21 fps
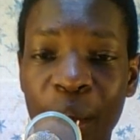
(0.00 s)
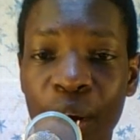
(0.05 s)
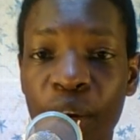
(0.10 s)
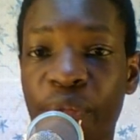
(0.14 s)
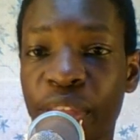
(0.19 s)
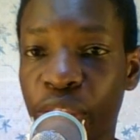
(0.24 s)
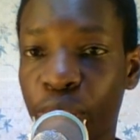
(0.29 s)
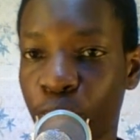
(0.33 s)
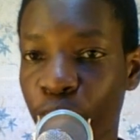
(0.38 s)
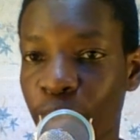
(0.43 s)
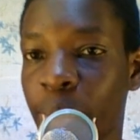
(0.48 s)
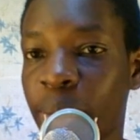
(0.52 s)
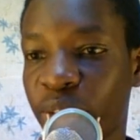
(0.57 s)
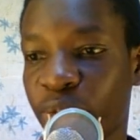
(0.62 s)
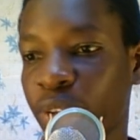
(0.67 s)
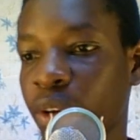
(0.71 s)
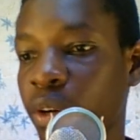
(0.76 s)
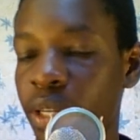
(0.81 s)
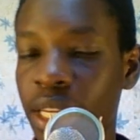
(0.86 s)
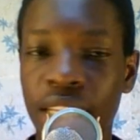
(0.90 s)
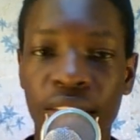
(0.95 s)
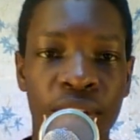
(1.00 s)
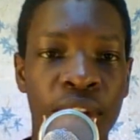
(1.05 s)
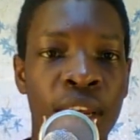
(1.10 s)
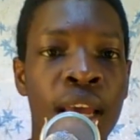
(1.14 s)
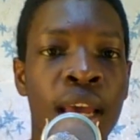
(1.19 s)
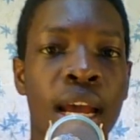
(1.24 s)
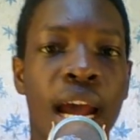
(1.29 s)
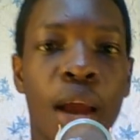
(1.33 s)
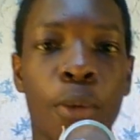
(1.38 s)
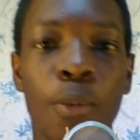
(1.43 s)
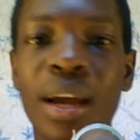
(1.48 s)
3 midfielders?
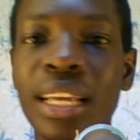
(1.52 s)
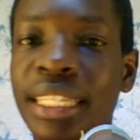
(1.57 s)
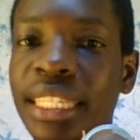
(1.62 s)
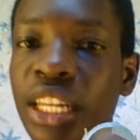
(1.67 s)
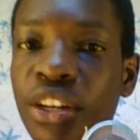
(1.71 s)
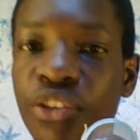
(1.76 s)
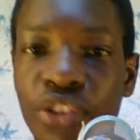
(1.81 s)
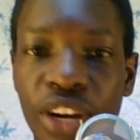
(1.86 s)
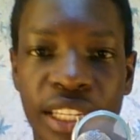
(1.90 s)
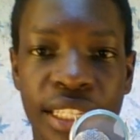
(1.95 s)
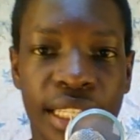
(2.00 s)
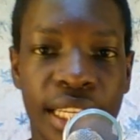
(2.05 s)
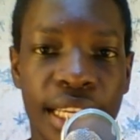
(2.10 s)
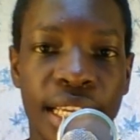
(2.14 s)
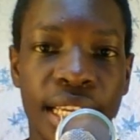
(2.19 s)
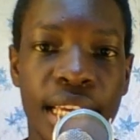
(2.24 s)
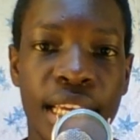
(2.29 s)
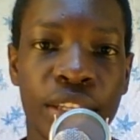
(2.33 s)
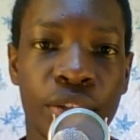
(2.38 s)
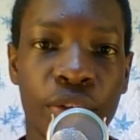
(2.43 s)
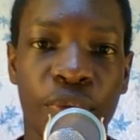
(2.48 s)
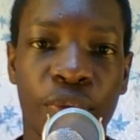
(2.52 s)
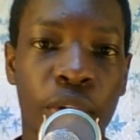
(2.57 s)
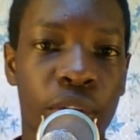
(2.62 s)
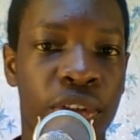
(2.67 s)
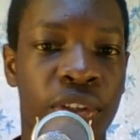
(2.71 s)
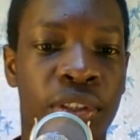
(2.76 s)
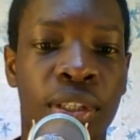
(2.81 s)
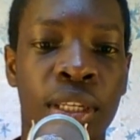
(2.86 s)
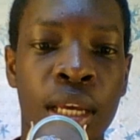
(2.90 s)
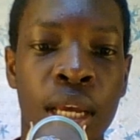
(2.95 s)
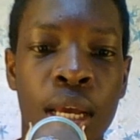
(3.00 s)
And what's interesting is, of
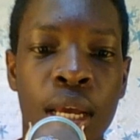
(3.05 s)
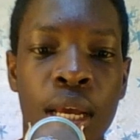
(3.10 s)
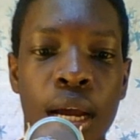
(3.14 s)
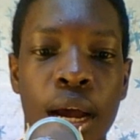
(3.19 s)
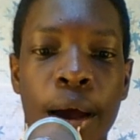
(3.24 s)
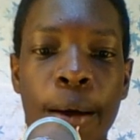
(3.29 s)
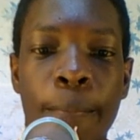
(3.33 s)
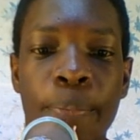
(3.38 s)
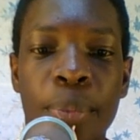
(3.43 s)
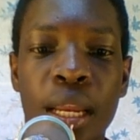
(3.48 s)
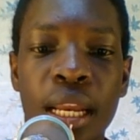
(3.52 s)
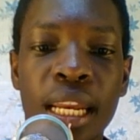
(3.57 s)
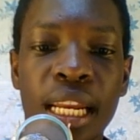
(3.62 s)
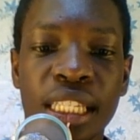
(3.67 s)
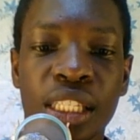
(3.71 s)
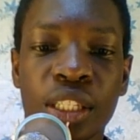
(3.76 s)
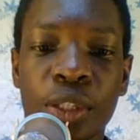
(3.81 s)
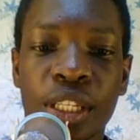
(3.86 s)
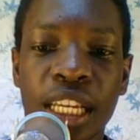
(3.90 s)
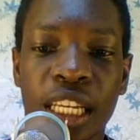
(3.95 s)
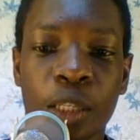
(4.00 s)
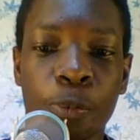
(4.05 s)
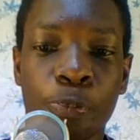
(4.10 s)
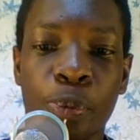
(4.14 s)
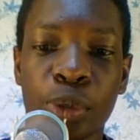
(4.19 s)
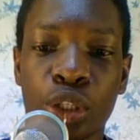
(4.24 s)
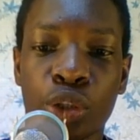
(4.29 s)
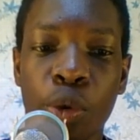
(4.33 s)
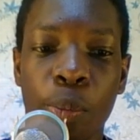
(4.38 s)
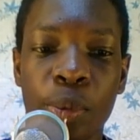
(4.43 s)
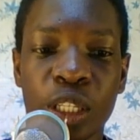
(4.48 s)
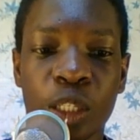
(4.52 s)
course, let us just
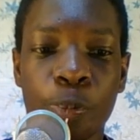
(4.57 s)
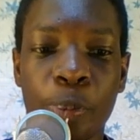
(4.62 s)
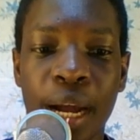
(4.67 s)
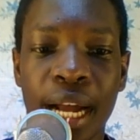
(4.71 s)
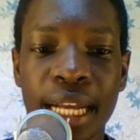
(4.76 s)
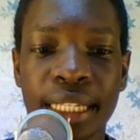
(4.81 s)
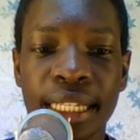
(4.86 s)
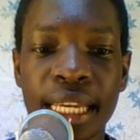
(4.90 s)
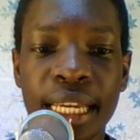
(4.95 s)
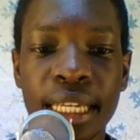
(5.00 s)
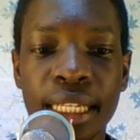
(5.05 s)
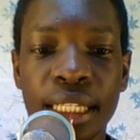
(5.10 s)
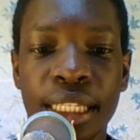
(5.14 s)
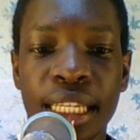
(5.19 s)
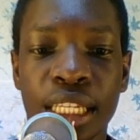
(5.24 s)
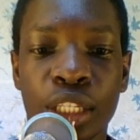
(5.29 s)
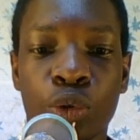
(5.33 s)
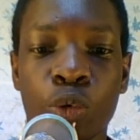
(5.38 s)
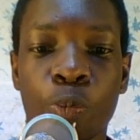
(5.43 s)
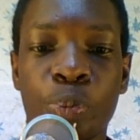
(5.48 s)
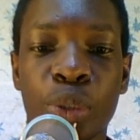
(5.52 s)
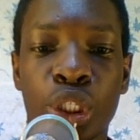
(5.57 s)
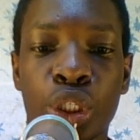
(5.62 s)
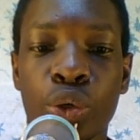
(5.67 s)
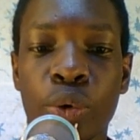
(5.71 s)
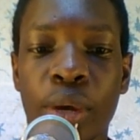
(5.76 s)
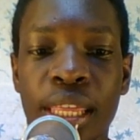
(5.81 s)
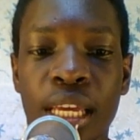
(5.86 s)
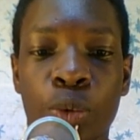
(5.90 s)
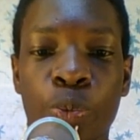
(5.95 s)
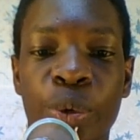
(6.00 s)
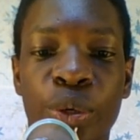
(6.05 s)
put Thomas Partey, just to be
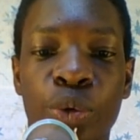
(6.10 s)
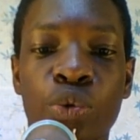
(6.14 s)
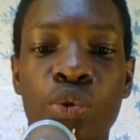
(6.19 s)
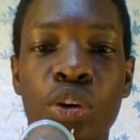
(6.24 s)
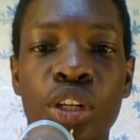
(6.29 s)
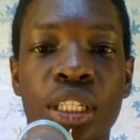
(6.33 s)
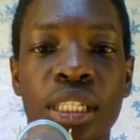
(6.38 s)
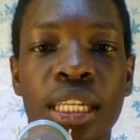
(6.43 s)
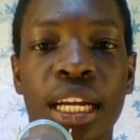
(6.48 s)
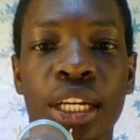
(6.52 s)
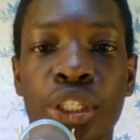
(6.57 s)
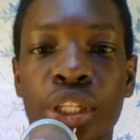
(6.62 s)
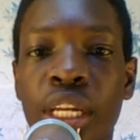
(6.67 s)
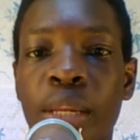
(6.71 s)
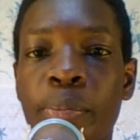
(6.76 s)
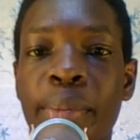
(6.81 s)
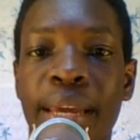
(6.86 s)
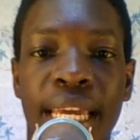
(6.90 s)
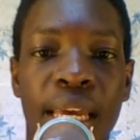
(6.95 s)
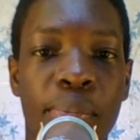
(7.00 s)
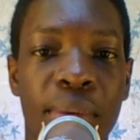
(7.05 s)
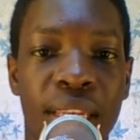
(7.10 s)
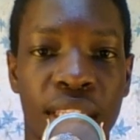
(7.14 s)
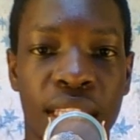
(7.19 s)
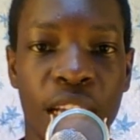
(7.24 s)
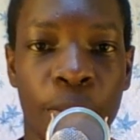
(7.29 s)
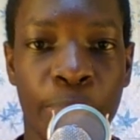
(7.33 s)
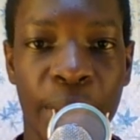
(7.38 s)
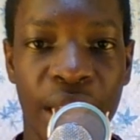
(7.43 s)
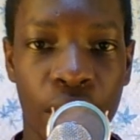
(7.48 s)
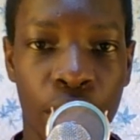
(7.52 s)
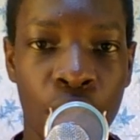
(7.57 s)
sure that we do not actually make a
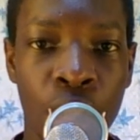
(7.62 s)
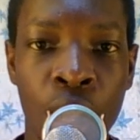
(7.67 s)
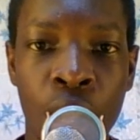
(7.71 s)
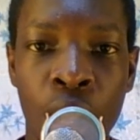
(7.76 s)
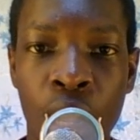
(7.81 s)
mistake by